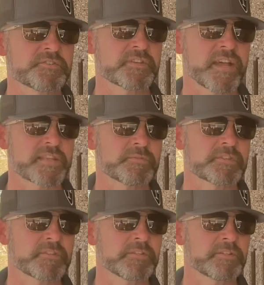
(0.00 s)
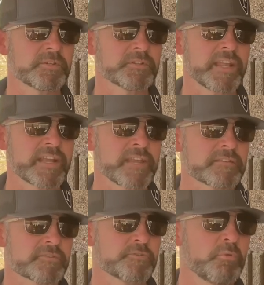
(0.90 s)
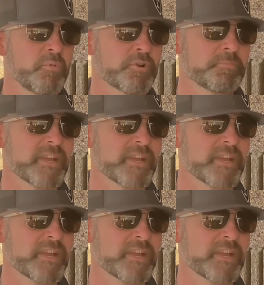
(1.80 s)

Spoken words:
you guys with the little old lady at the school board